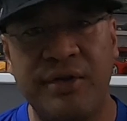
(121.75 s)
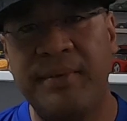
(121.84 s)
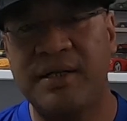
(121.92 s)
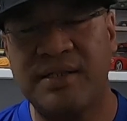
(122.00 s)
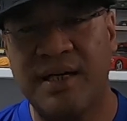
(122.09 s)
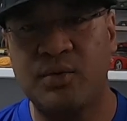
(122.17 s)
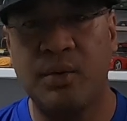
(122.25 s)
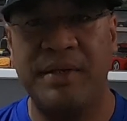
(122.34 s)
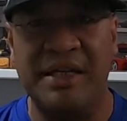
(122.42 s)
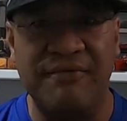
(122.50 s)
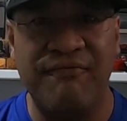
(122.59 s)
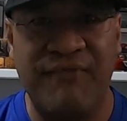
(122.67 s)
three best cars will
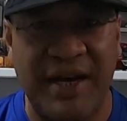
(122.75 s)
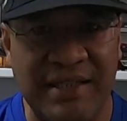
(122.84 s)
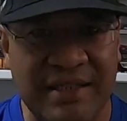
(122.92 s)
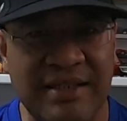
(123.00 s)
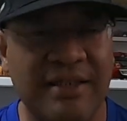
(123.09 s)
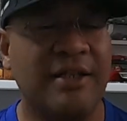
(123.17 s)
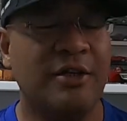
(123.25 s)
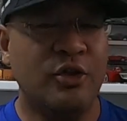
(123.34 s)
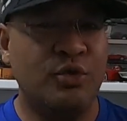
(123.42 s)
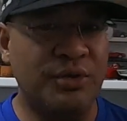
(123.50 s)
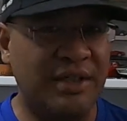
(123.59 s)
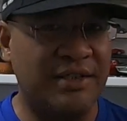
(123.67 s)
be invited
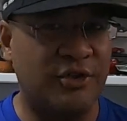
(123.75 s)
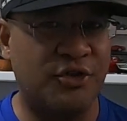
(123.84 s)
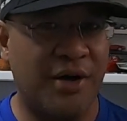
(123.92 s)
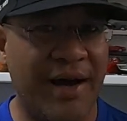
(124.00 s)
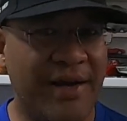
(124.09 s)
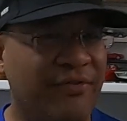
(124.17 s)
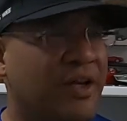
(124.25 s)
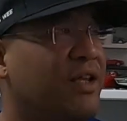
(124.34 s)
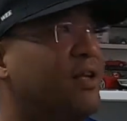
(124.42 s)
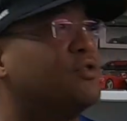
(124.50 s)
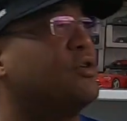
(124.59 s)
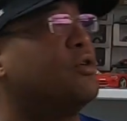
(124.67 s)
to this drive
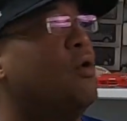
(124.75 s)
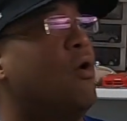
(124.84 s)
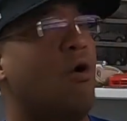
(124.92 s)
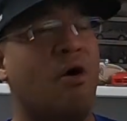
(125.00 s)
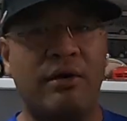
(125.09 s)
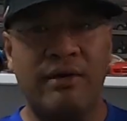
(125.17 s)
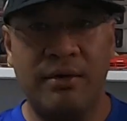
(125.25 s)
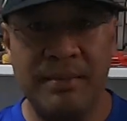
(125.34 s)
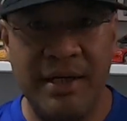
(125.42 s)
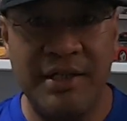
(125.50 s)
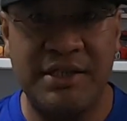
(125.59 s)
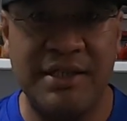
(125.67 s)
that's going to go all around
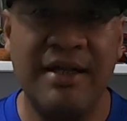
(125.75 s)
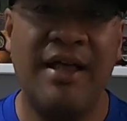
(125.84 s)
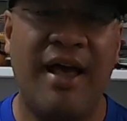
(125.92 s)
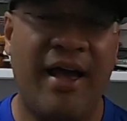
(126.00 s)
malaysia